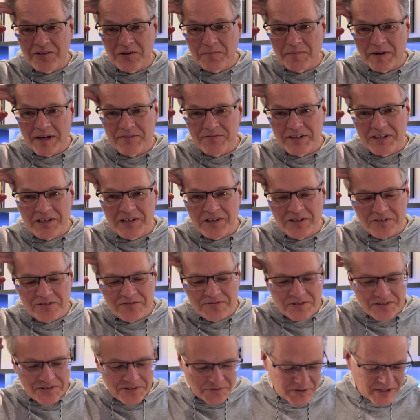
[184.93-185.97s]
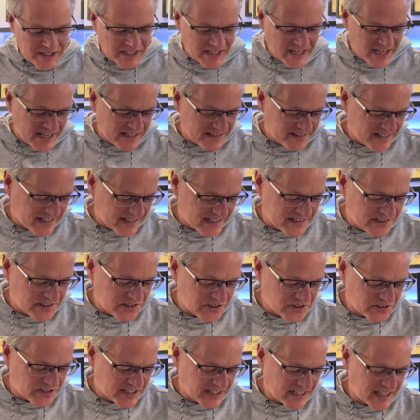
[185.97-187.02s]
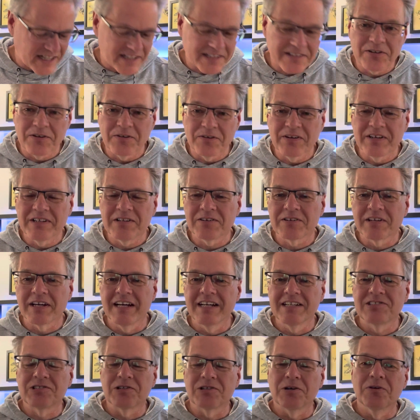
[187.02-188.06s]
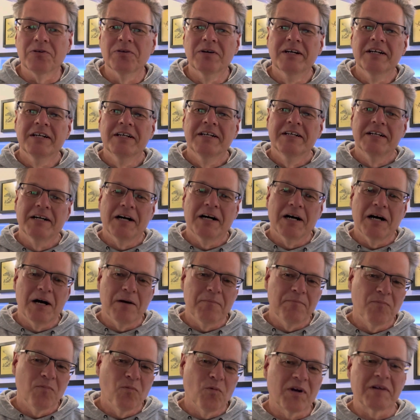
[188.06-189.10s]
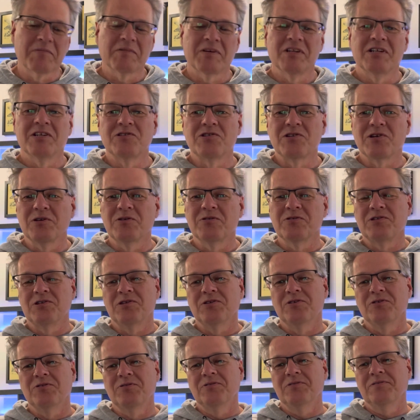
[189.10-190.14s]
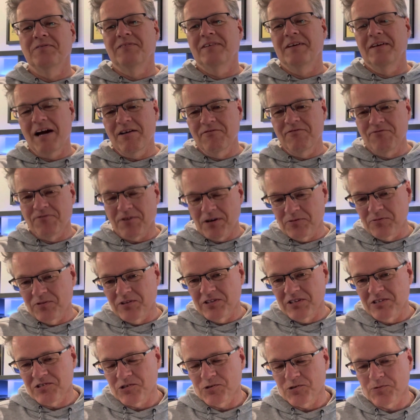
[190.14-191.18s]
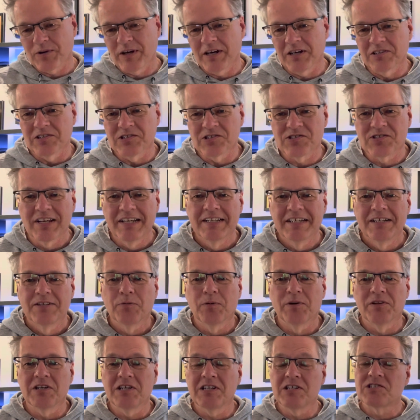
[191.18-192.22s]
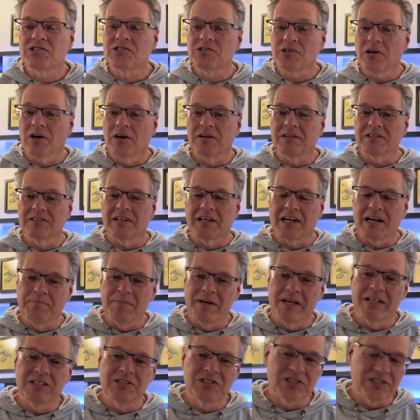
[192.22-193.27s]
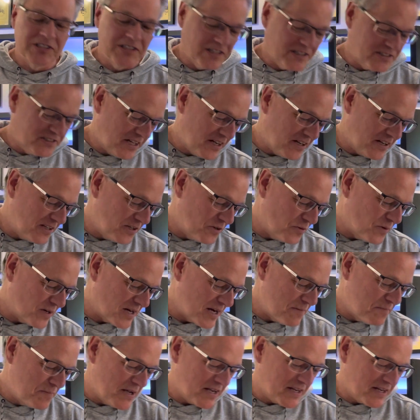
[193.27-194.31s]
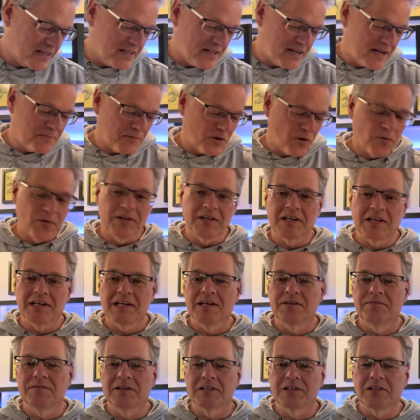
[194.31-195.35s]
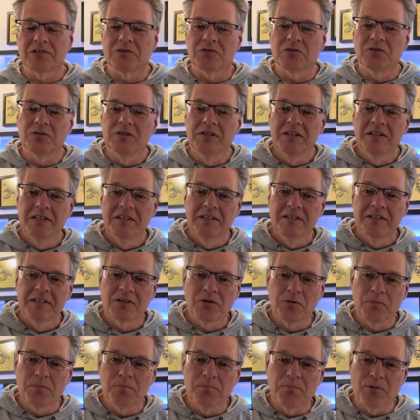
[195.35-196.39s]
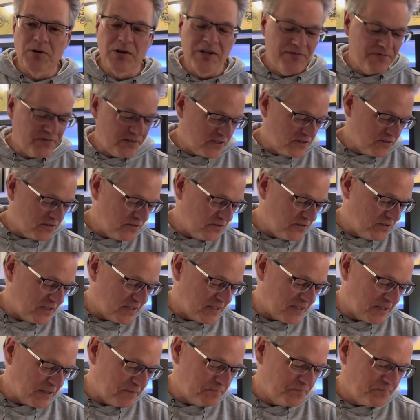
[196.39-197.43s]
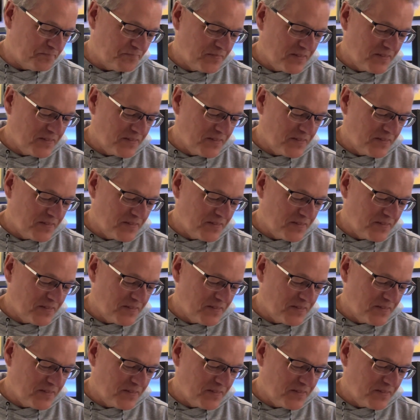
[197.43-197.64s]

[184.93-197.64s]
my video for the weekend that I usually get to it. Okay, so what I'm going to do to have fun with this as well is with each song that I mention, I'll tell you what I pick. I'm going to give a brief little